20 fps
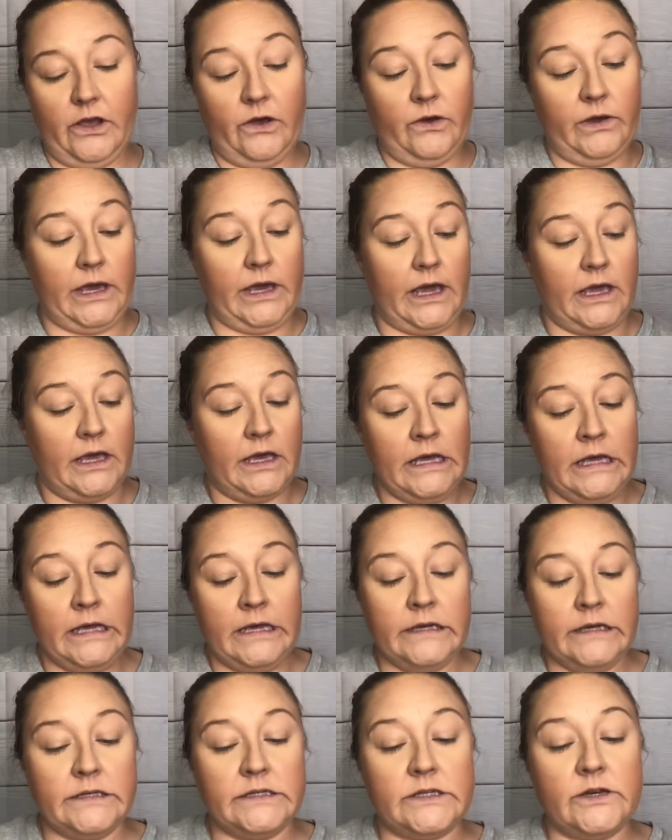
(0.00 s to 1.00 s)
Okay,
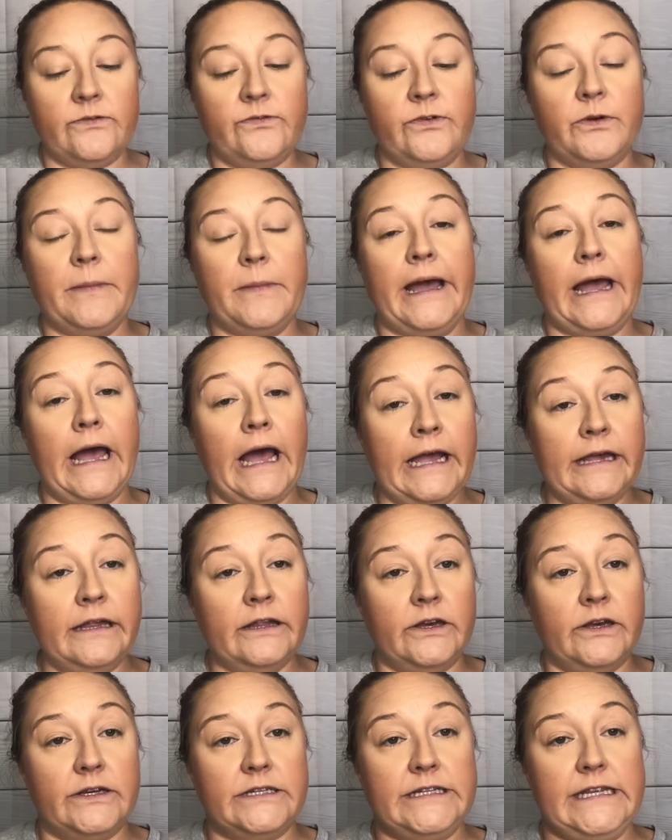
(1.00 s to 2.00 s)
so for my
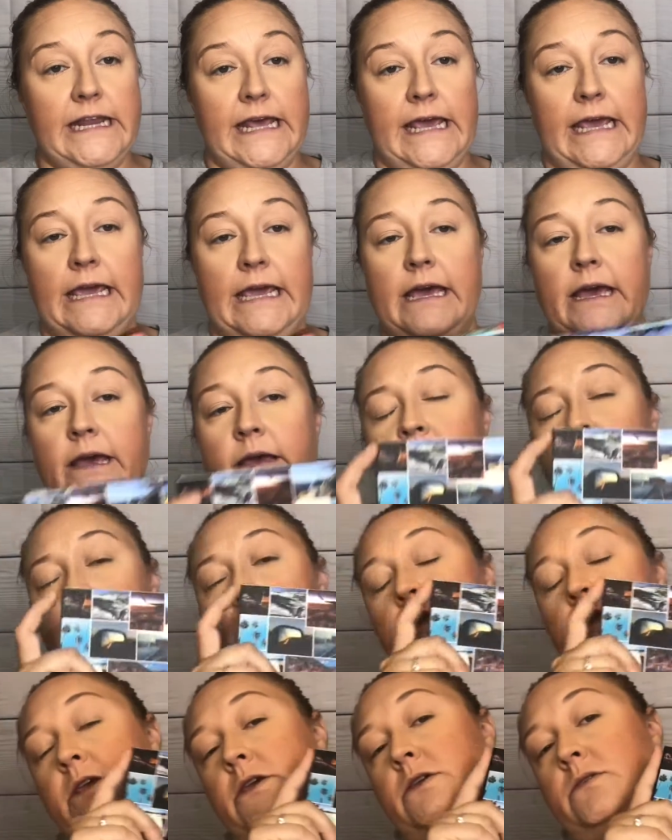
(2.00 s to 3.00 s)
eye look today, I'm
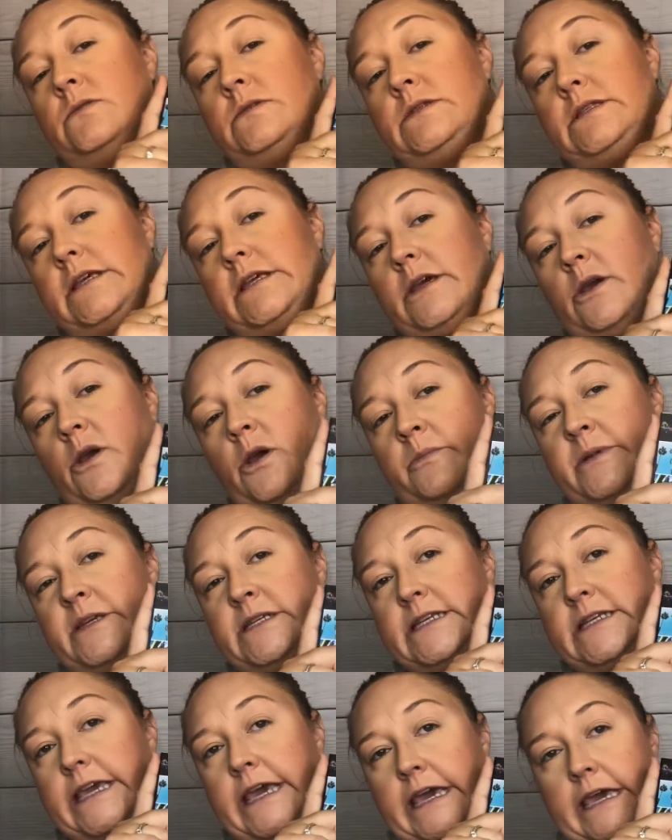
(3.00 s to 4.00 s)
going to use the
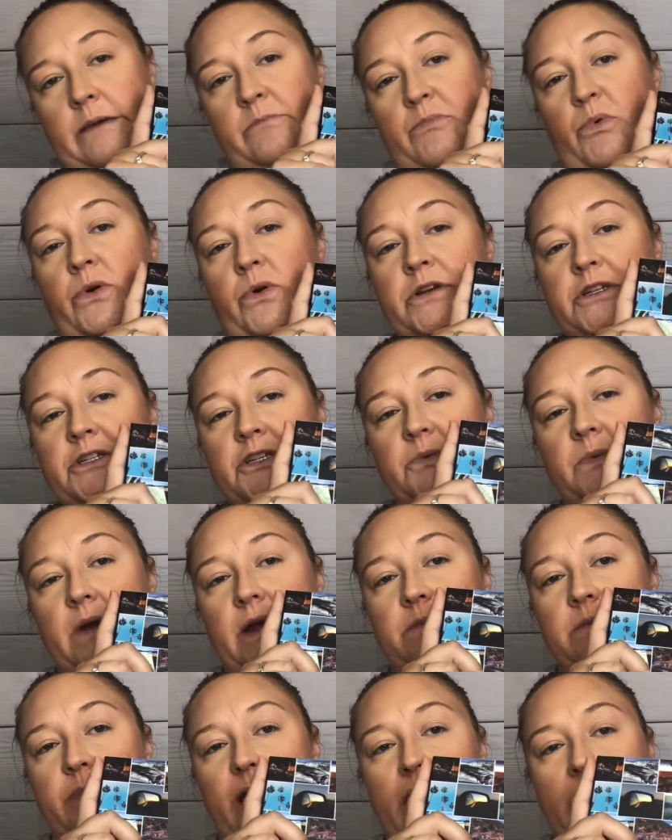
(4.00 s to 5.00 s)
Urban Decay Born to
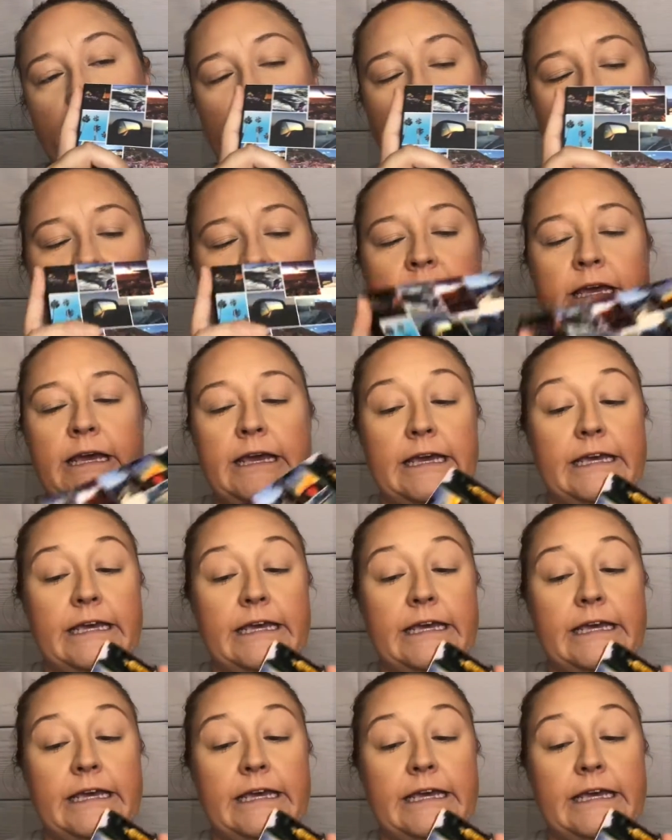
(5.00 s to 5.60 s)
Run palette.